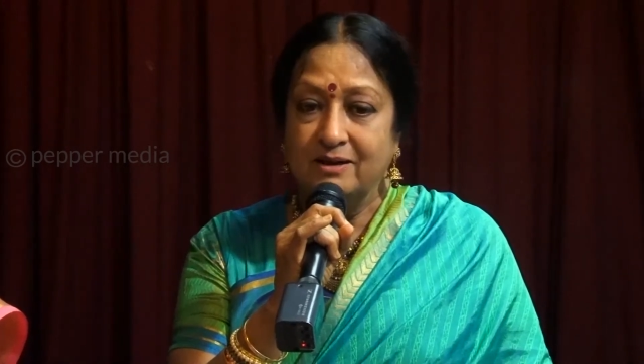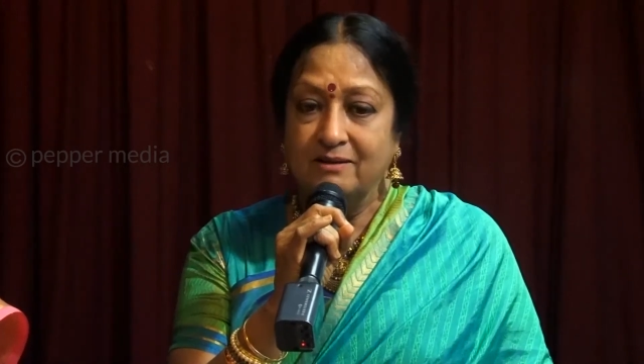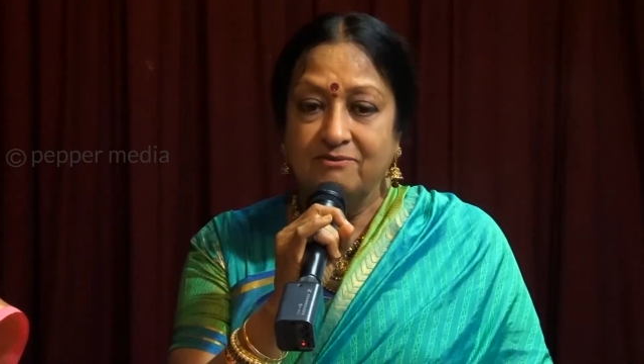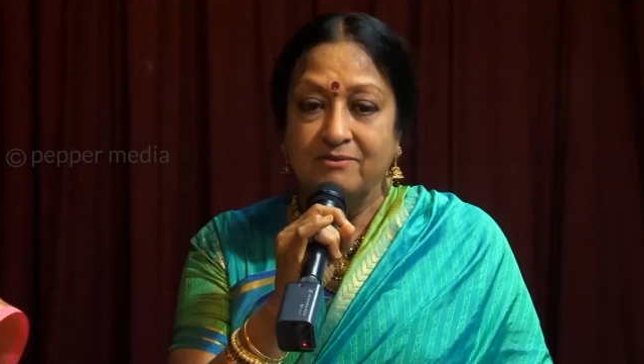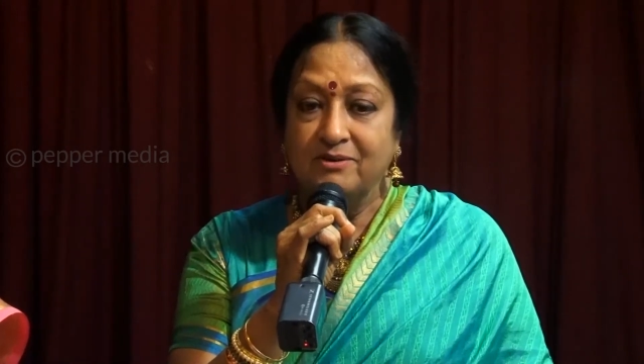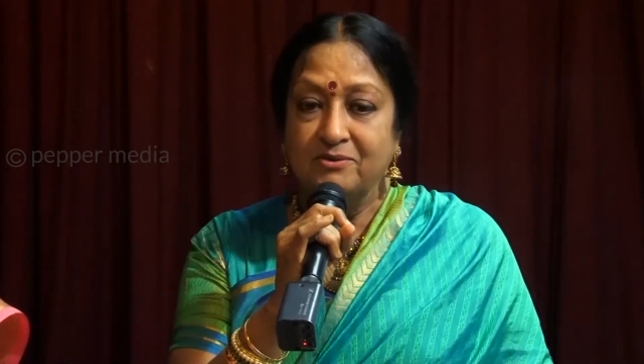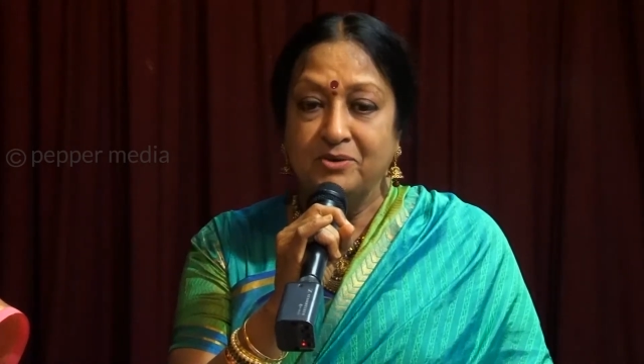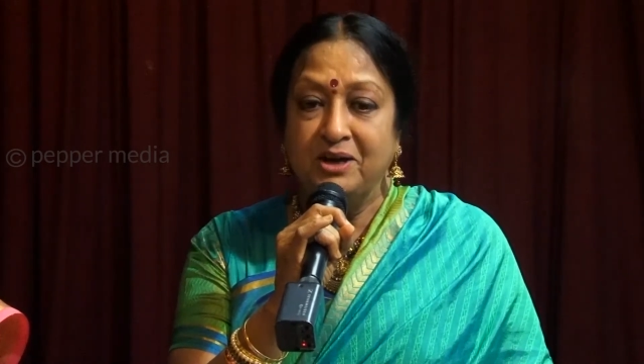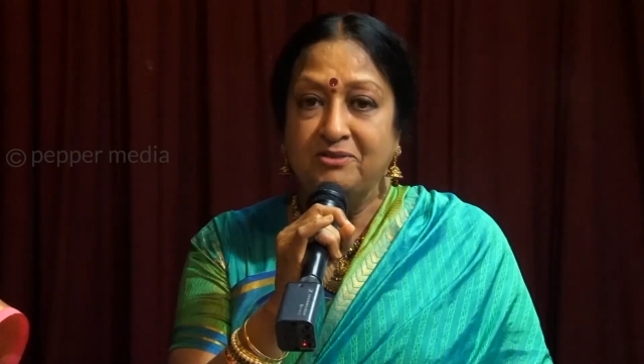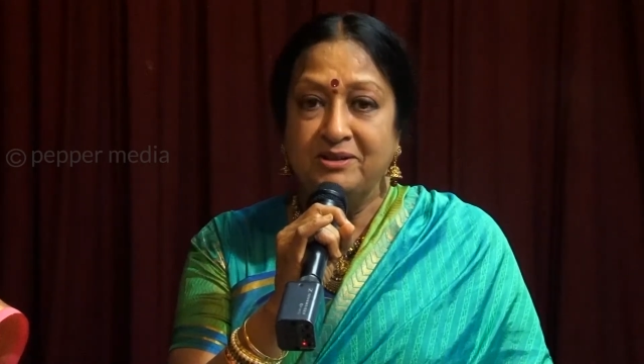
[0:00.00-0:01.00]
uh,
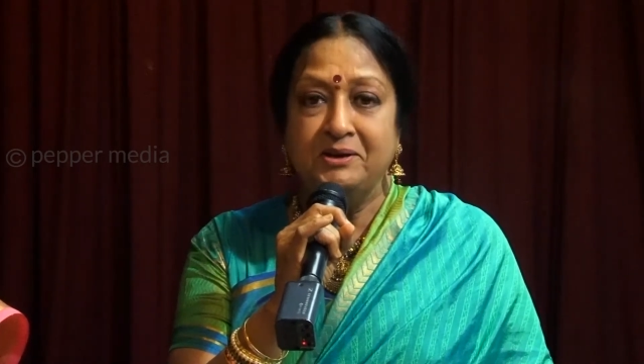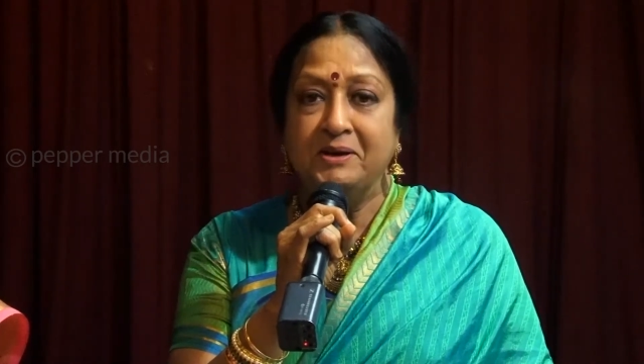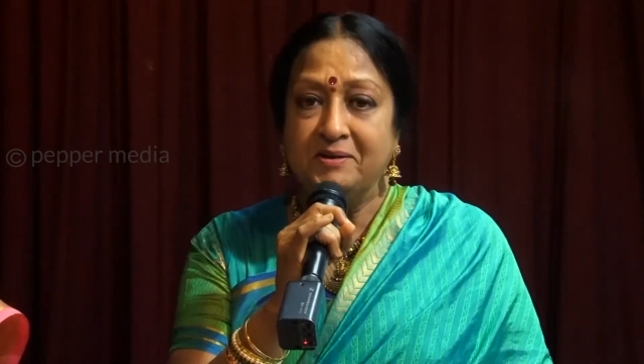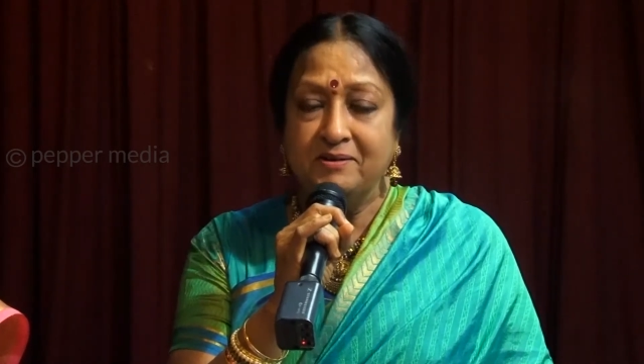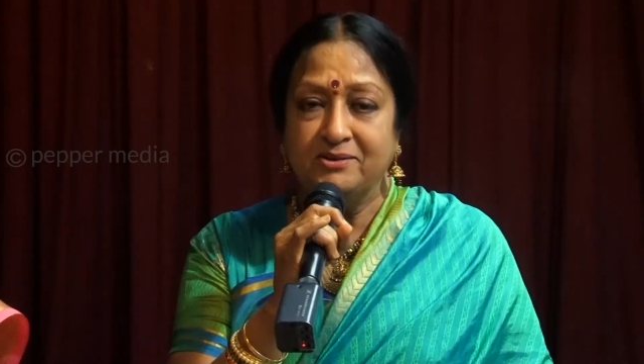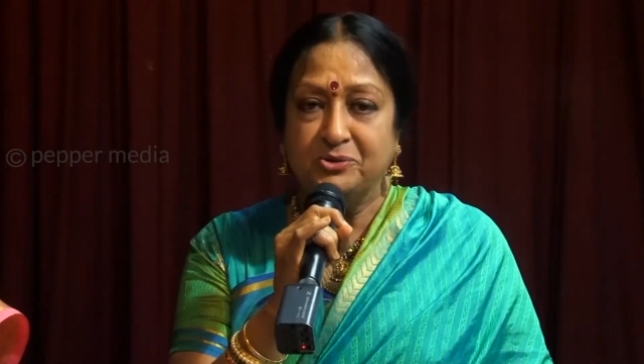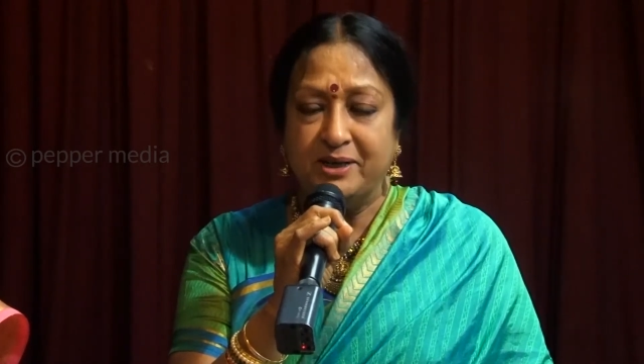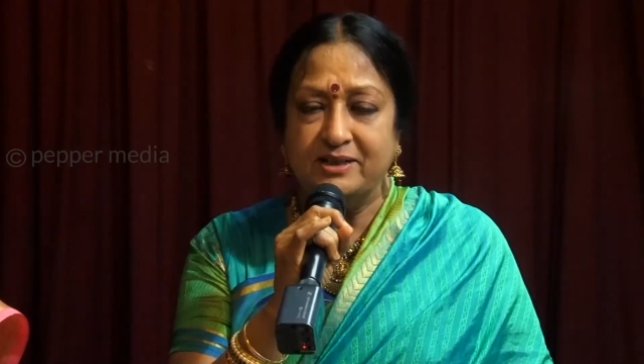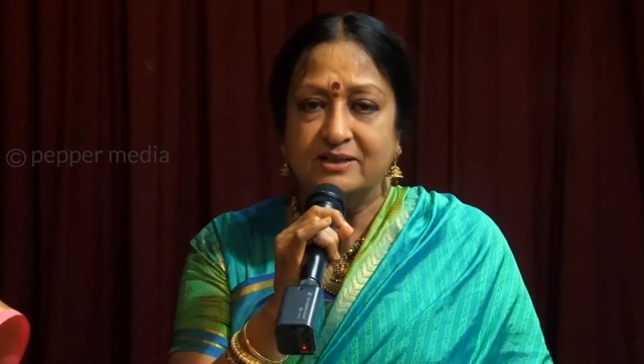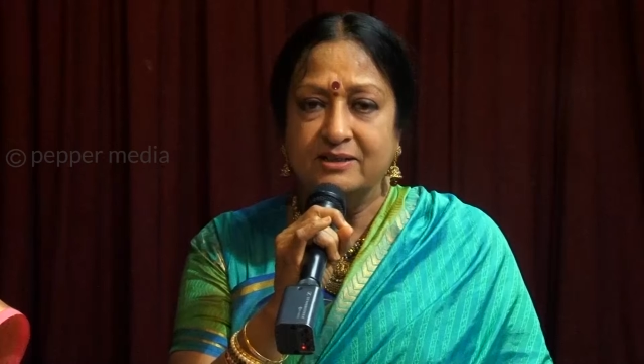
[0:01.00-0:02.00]
even nearer to
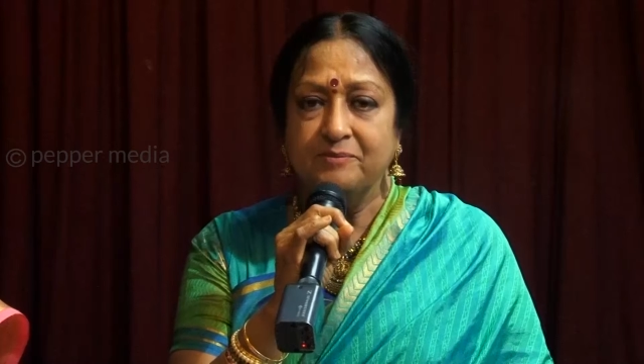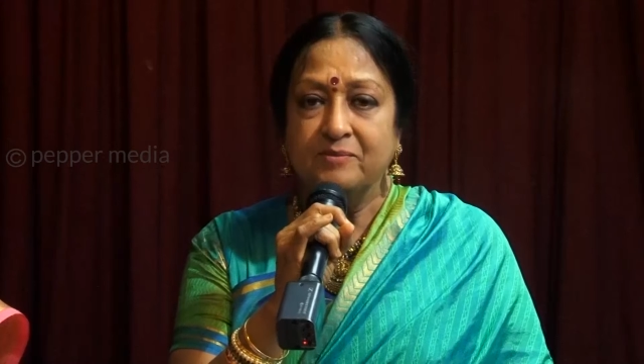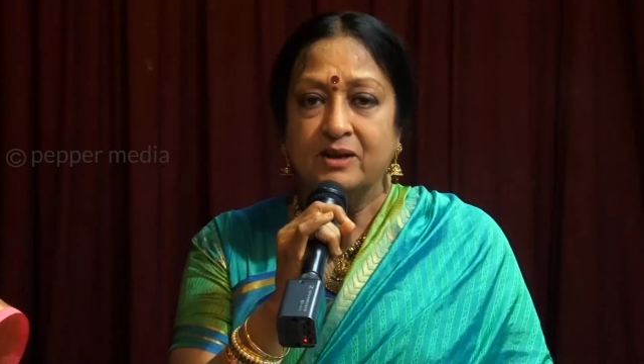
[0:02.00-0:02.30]
India.